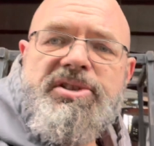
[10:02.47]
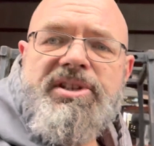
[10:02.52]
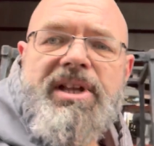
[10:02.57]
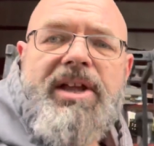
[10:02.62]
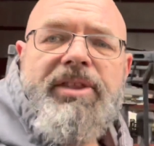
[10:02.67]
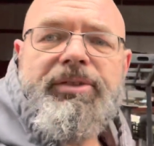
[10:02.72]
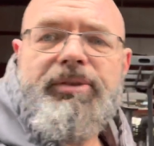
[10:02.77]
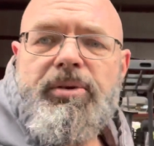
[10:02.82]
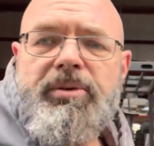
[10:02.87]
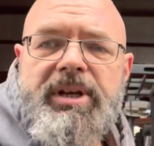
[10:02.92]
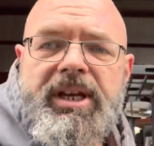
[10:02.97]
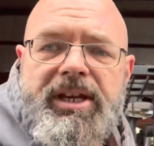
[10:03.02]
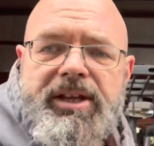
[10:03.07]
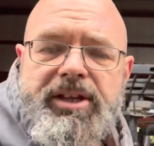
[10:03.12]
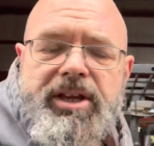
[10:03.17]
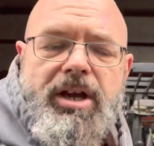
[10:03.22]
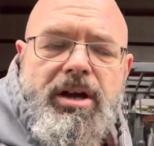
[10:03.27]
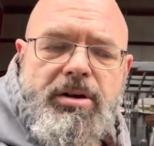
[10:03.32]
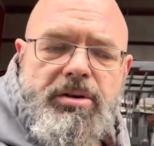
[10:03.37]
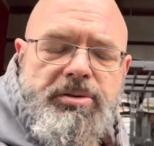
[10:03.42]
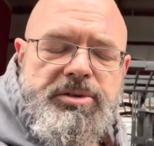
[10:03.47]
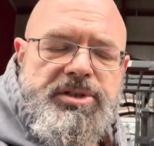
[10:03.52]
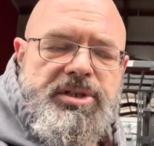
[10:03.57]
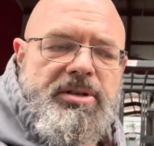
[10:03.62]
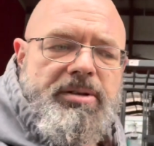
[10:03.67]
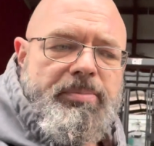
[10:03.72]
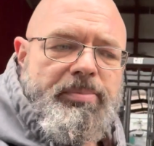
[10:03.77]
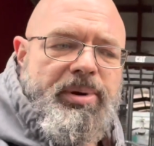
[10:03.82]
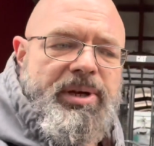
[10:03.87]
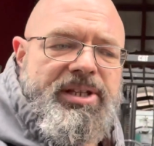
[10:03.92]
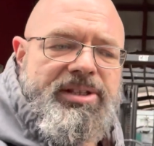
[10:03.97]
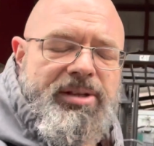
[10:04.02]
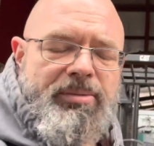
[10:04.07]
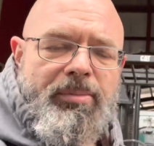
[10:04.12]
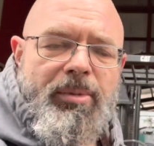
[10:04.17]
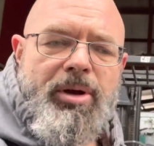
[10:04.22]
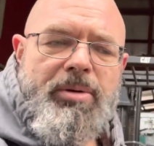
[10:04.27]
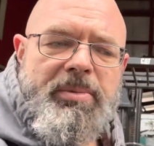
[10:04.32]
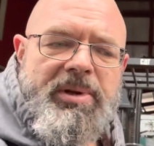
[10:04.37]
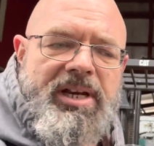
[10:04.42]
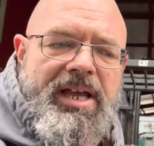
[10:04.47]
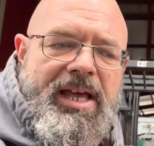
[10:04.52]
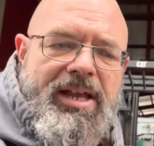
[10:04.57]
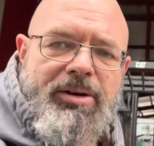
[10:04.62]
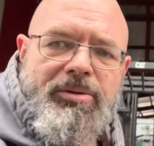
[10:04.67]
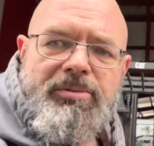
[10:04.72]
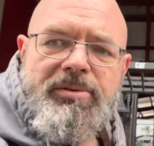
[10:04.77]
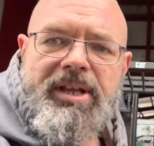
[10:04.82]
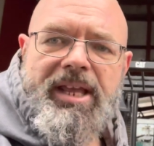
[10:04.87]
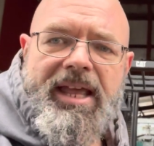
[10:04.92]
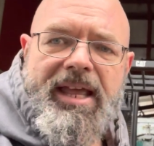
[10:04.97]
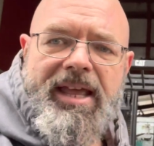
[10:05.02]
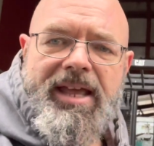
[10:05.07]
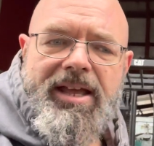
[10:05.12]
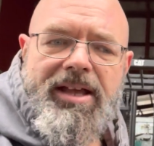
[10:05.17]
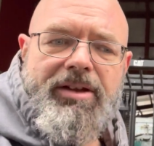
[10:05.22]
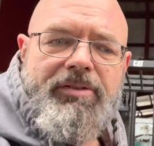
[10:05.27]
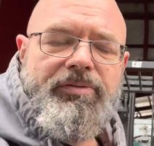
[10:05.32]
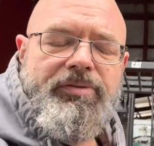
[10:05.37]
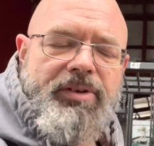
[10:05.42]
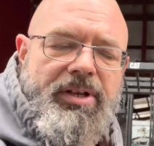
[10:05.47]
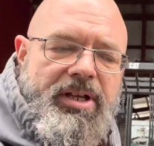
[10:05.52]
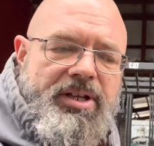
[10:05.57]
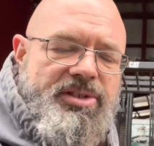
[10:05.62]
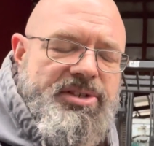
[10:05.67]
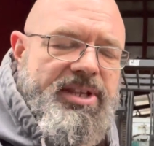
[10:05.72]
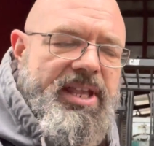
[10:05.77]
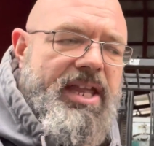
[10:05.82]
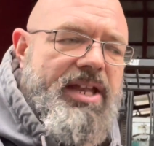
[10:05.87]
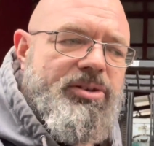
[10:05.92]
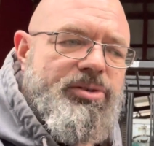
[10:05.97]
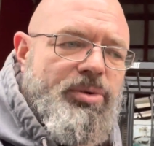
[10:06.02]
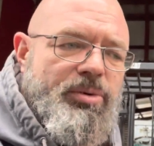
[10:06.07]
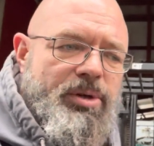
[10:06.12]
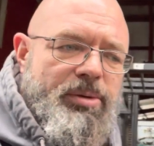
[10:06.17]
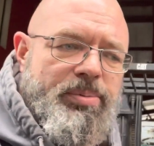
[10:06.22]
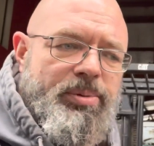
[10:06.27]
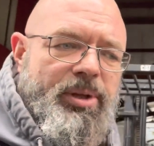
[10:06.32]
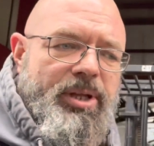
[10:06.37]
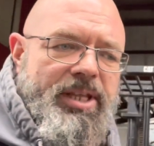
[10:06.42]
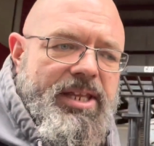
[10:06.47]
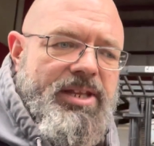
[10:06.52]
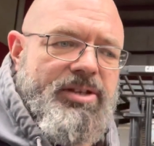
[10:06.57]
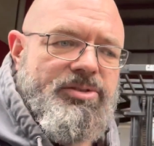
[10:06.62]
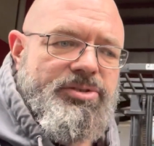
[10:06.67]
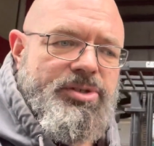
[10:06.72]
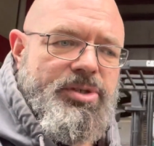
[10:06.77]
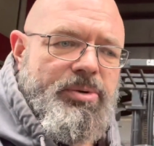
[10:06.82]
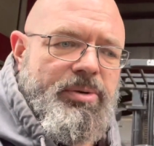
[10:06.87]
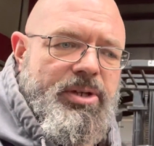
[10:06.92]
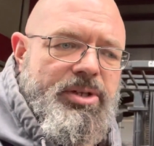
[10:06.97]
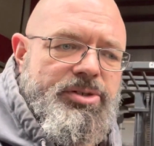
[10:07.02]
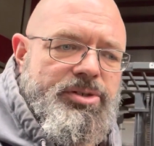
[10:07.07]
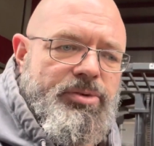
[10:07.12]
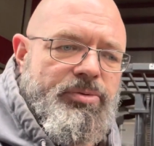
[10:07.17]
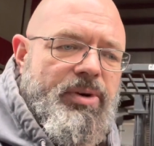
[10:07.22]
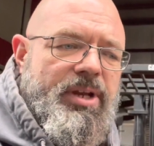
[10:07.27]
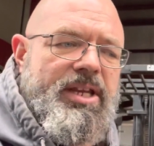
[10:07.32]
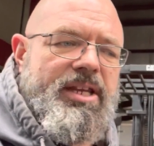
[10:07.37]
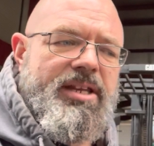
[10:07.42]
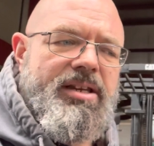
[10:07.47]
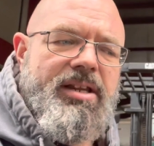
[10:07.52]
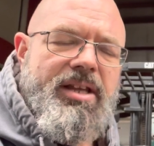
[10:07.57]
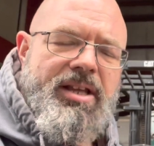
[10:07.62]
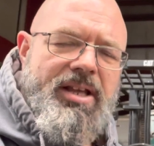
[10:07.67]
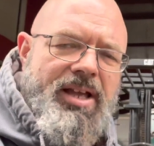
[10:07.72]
not throwing any codes, but at the moment I don't have a scan tool to plug into it to read it.